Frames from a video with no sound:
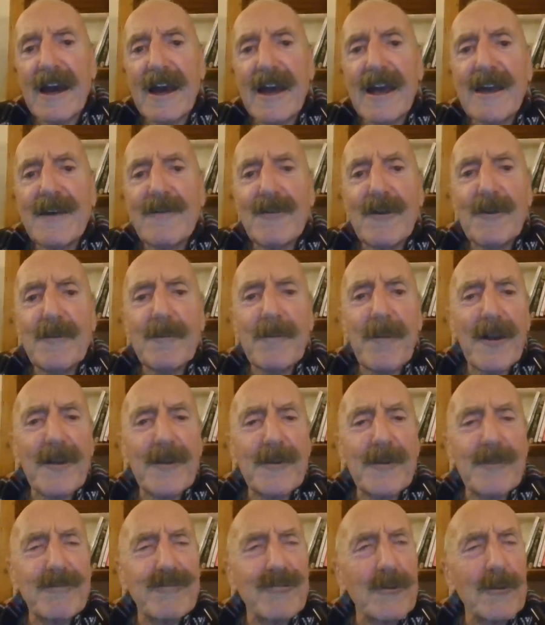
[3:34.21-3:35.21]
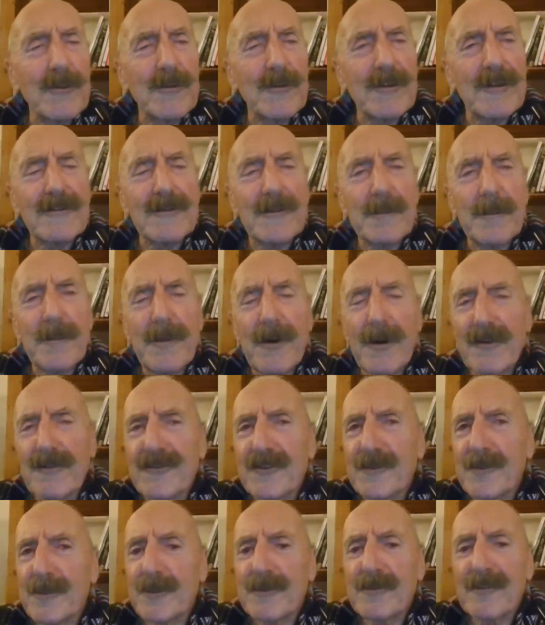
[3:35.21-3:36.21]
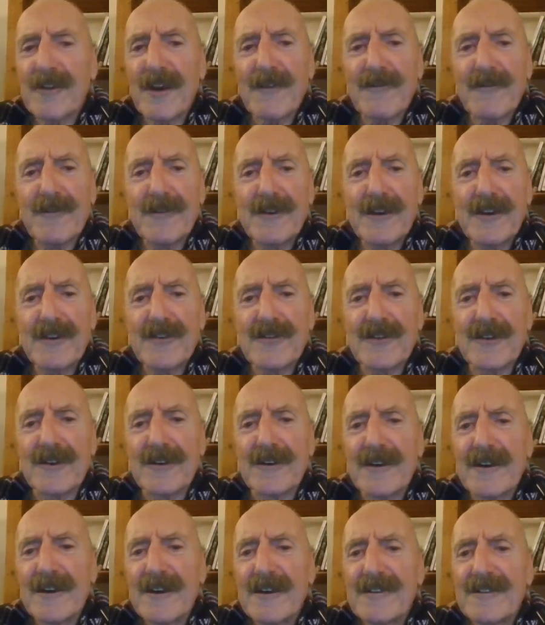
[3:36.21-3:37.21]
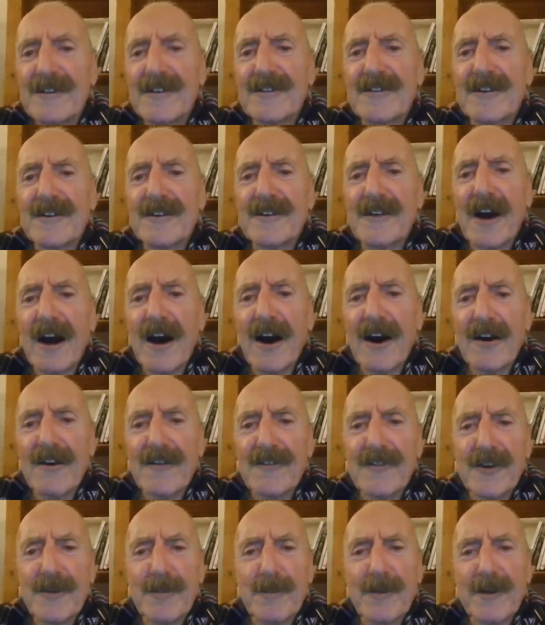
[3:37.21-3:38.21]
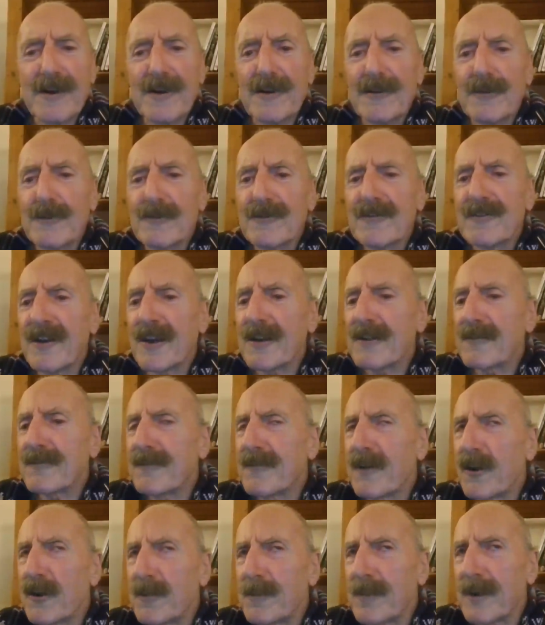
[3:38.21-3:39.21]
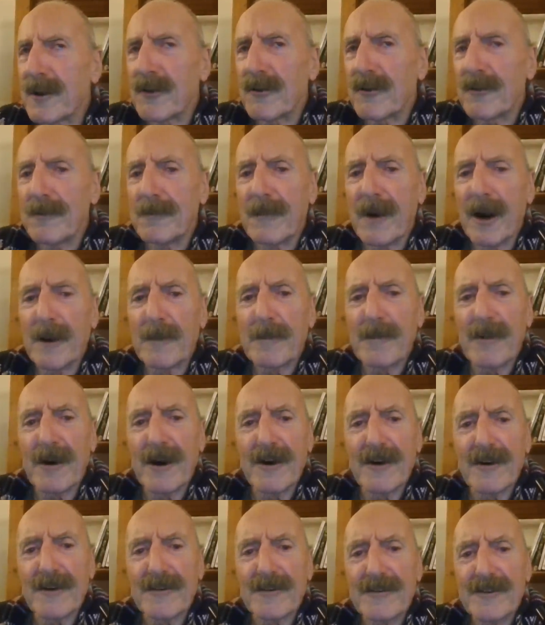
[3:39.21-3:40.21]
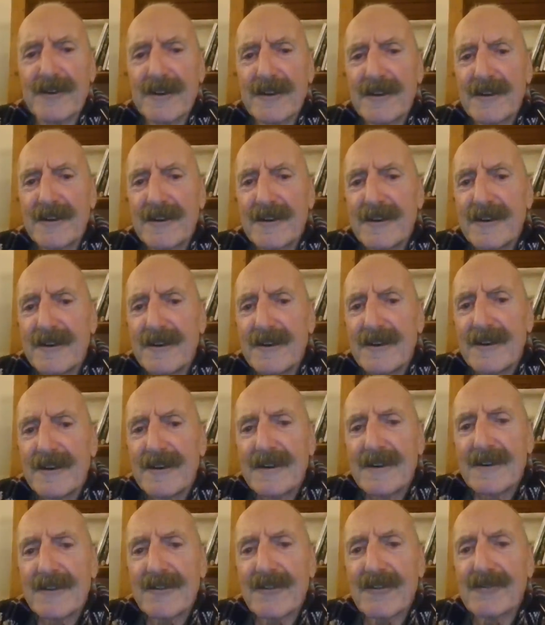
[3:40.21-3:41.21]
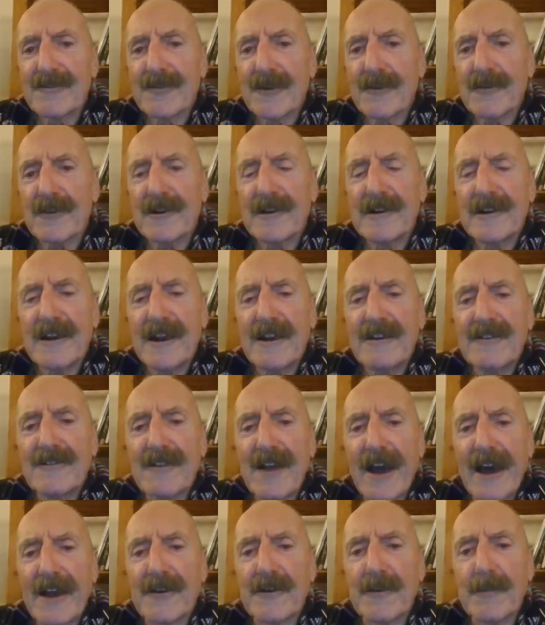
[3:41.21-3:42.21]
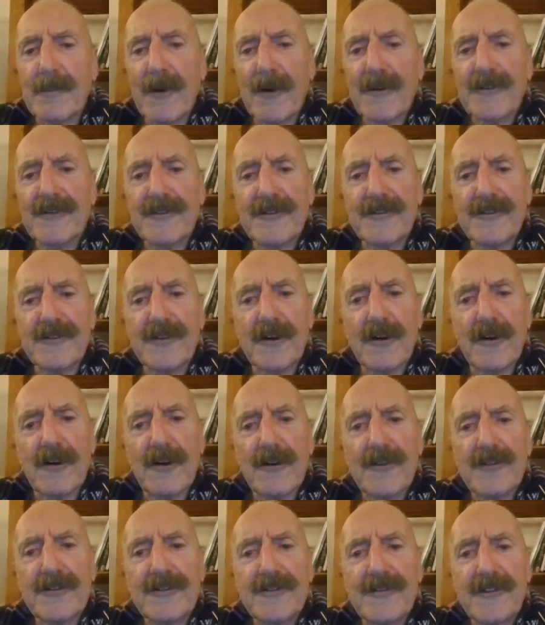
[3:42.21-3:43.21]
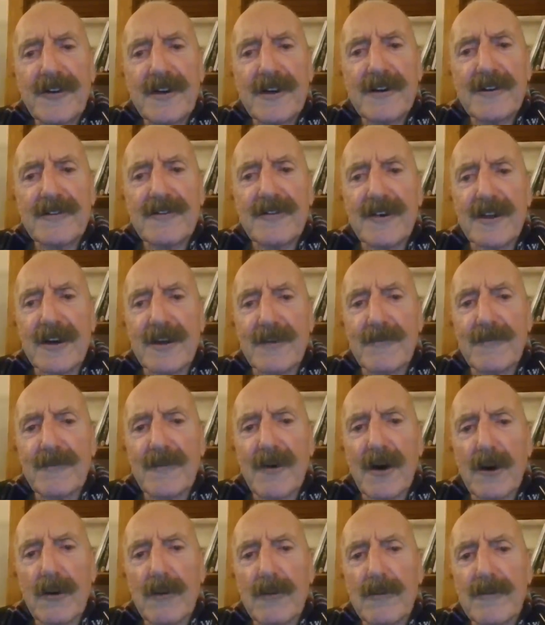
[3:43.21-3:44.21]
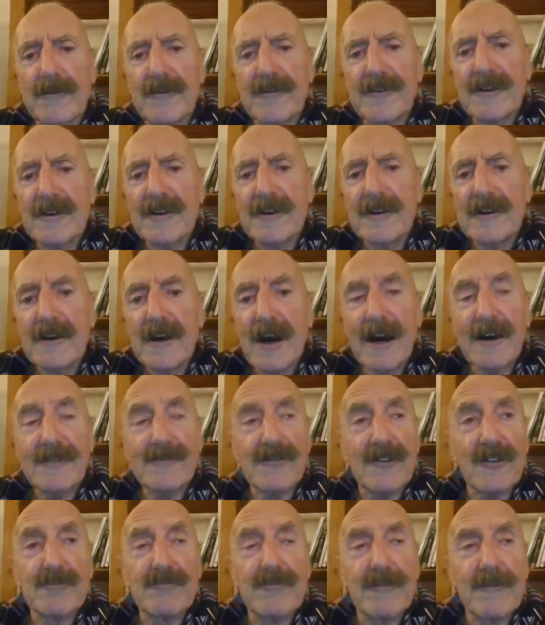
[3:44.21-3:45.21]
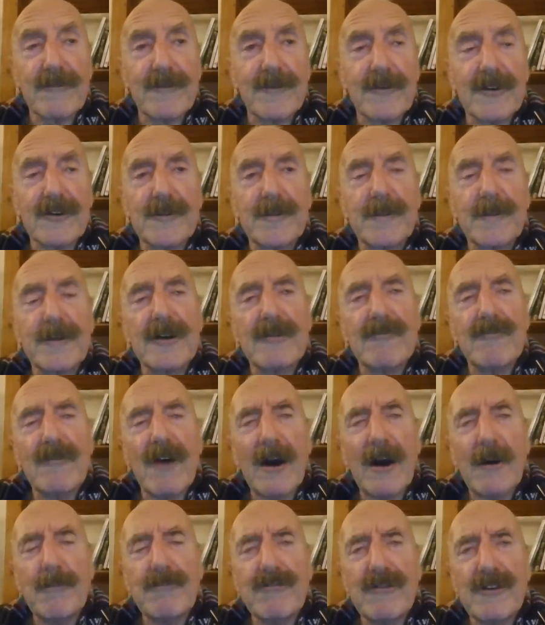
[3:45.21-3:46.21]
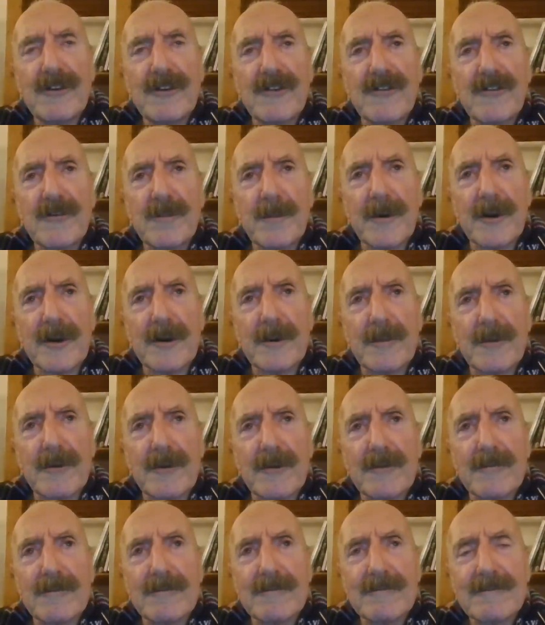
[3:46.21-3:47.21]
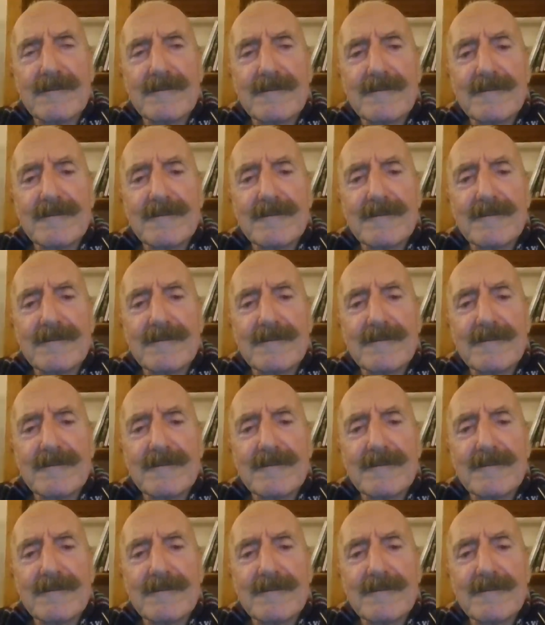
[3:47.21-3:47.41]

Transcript: Even by the broadest possible definition, this can hardly be called xenophobic on my part. There is not the least animosity or hostility involved. I just prefer to be around British people.